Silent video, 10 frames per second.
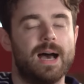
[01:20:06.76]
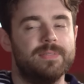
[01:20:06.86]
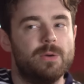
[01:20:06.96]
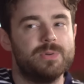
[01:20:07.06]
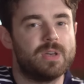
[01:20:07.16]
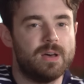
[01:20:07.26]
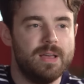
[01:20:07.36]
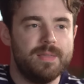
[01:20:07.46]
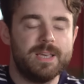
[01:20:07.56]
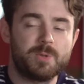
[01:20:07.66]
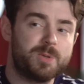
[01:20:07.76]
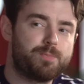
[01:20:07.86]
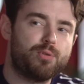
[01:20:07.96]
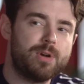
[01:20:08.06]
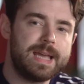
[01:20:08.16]
And this was
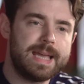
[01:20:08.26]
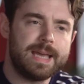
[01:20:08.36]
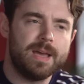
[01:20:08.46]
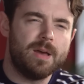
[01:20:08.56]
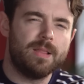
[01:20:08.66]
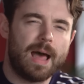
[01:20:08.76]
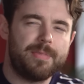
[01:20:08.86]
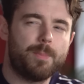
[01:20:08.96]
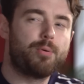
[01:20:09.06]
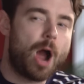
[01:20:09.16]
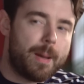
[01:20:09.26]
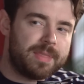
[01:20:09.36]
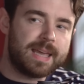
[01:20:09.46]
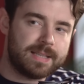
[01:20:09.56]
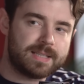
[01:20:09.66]
pre, the prime of
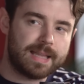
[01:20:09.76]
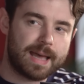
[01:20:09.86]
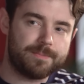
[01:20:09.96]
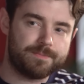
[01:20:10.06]
the internet.